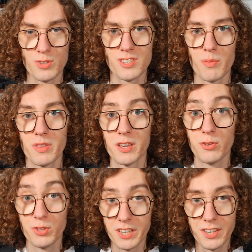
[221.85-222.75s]
something
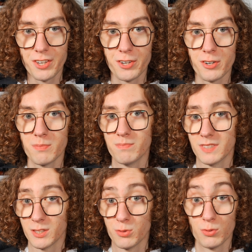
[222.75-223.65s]
unique here
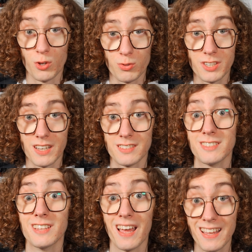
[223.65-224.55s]
that you don't get
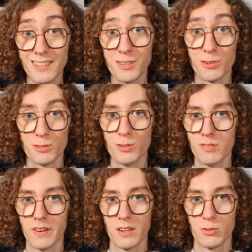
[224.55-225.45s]
in any
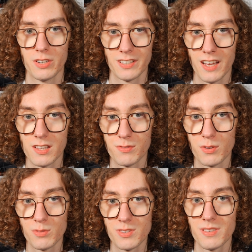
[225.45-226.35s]
audiophile grade
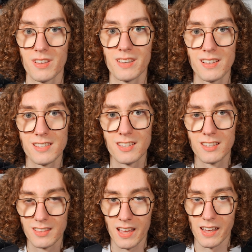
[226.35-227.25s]
headphones is the
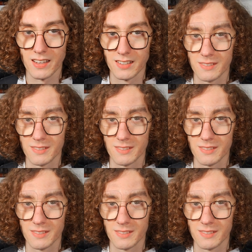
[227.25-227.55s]
tech.